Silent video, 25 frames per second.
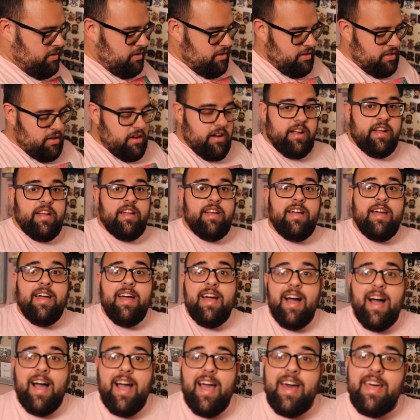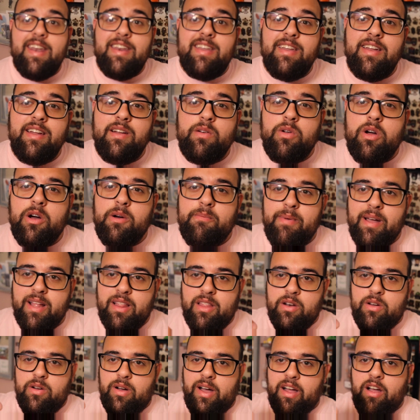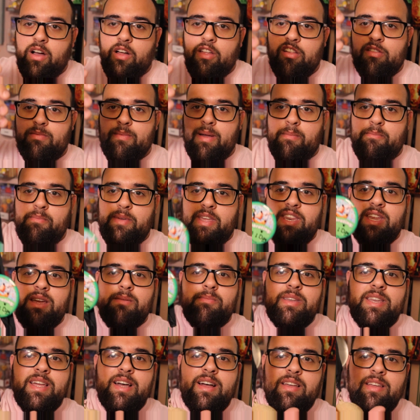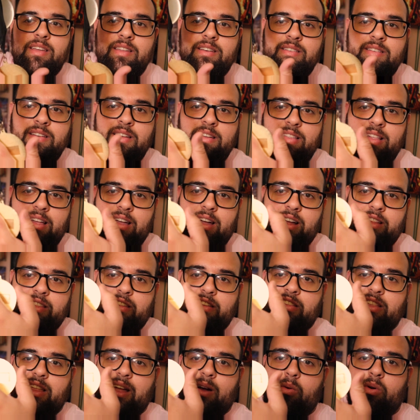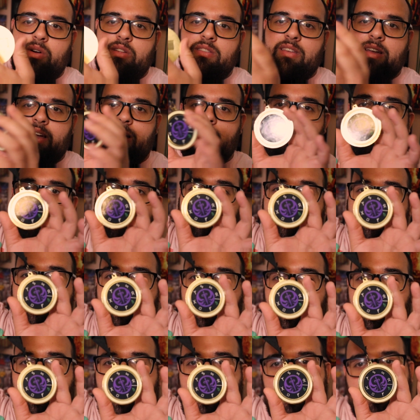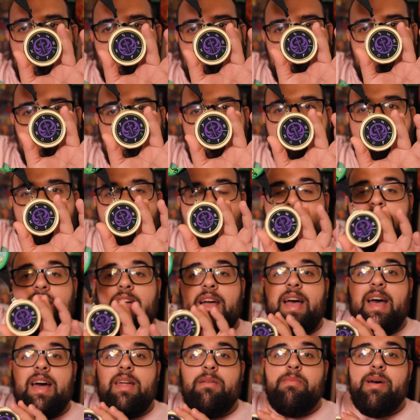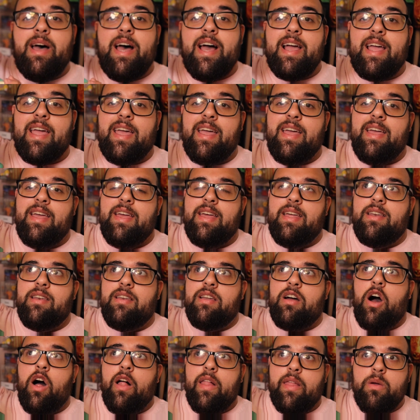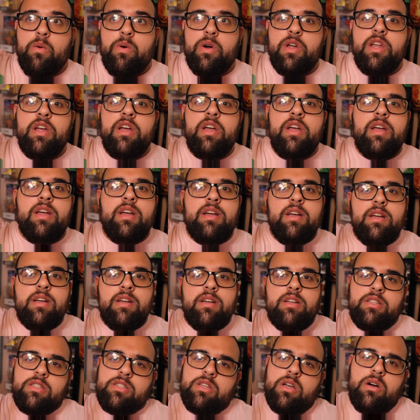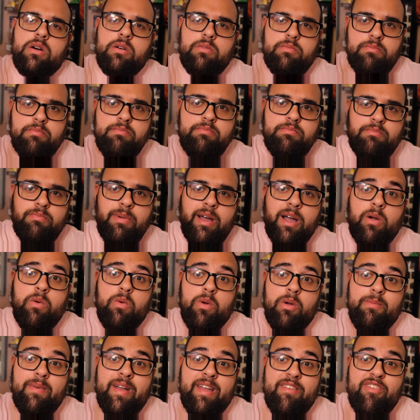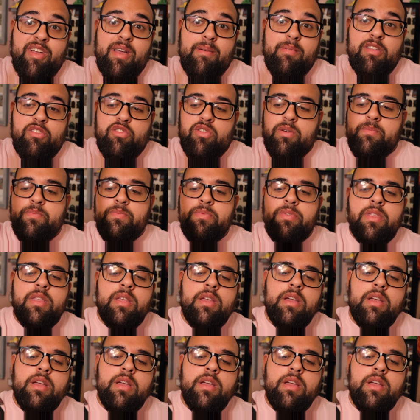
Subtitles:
Sorry. I added it in on my little, I call this my media medallion, because I got this that one time, the media event that I had back in Hollywood. So, back where my family's from.